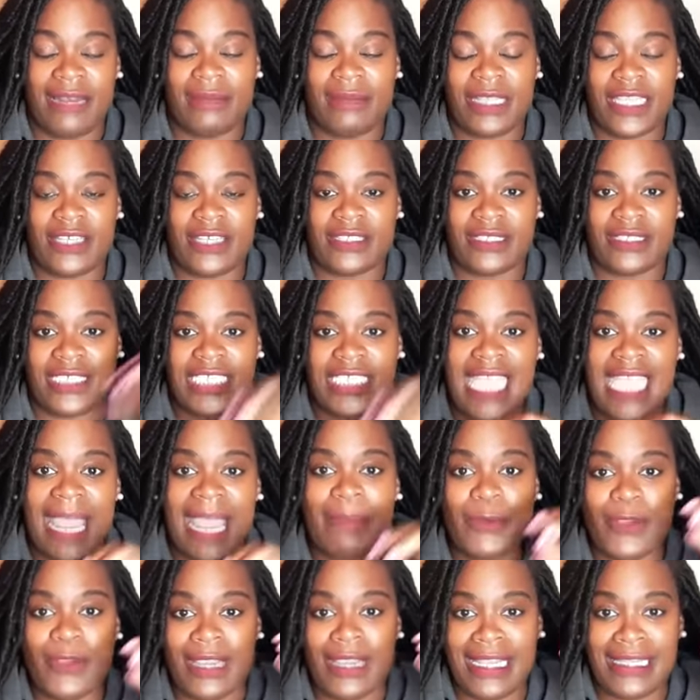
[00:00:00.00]
But there's a
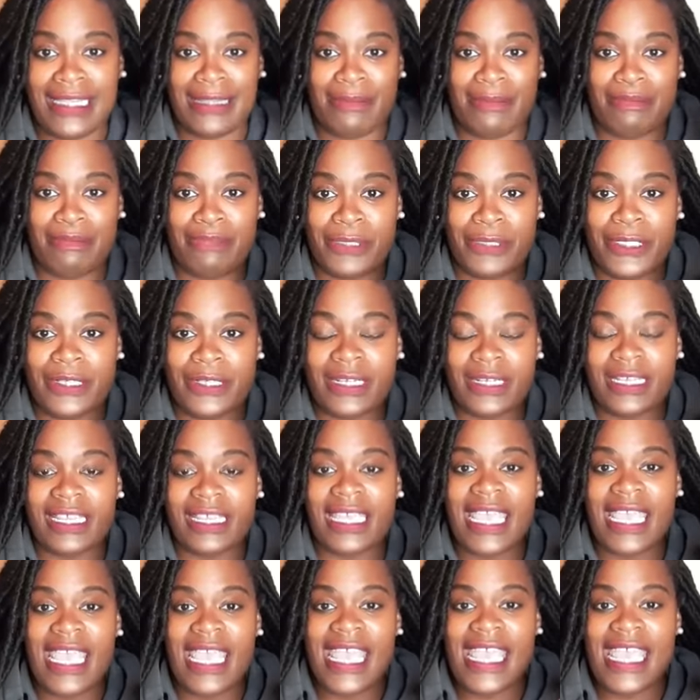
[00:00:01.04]
chapter in the book
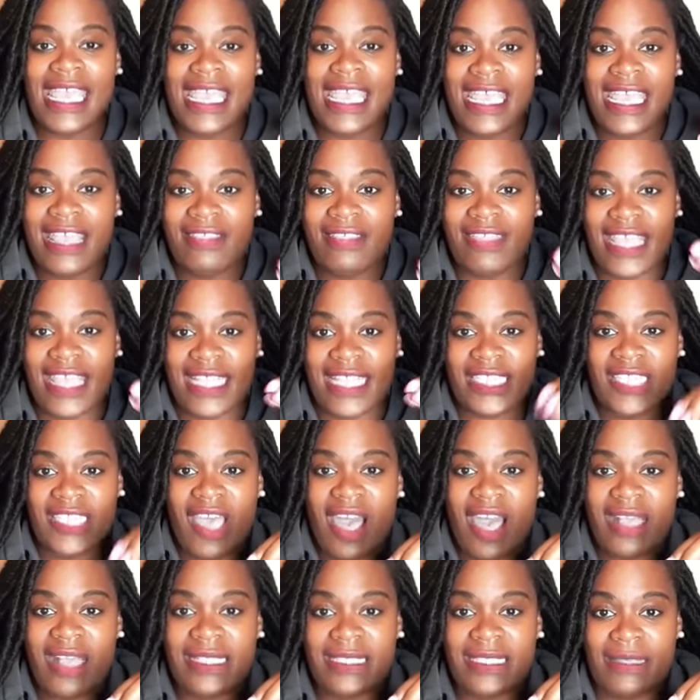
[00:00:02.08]
that
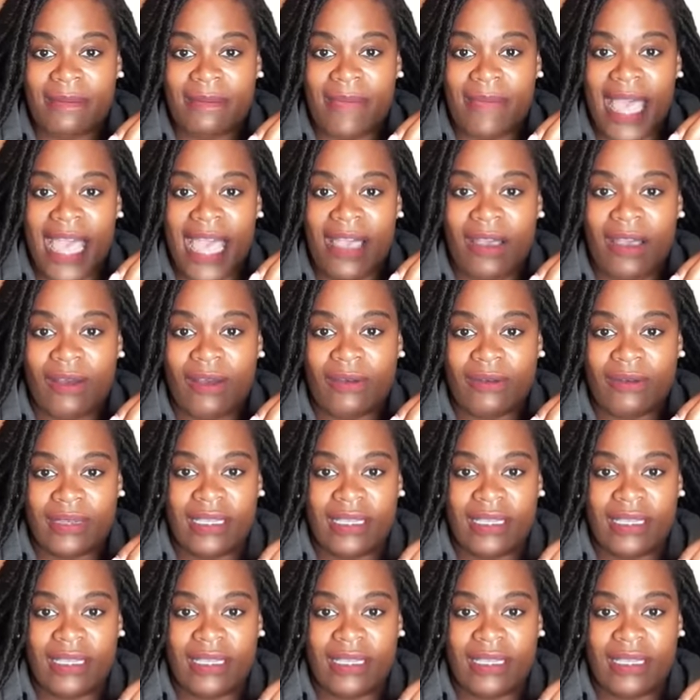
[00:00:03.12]
talks about